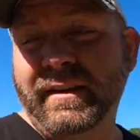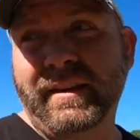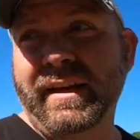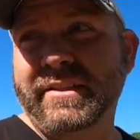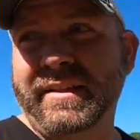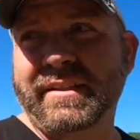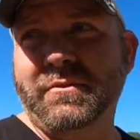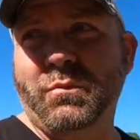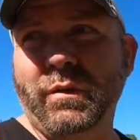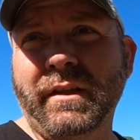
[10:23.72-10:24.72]
And they actually
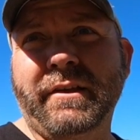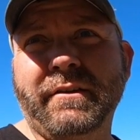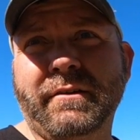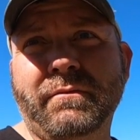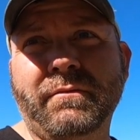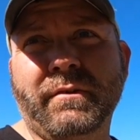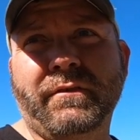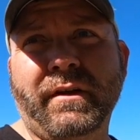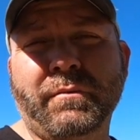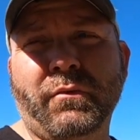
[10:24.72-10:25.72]
sound really good with
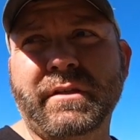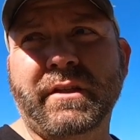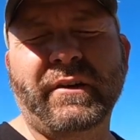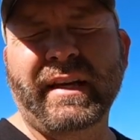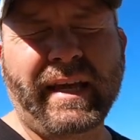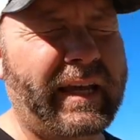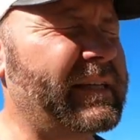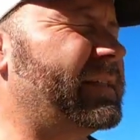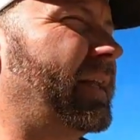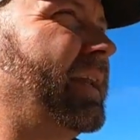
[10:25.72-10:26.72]
a 5-point slow. I
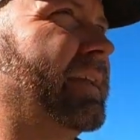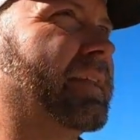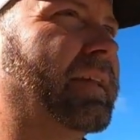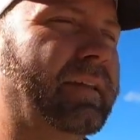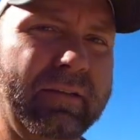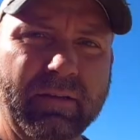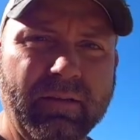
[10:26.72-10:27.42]
hate saying that.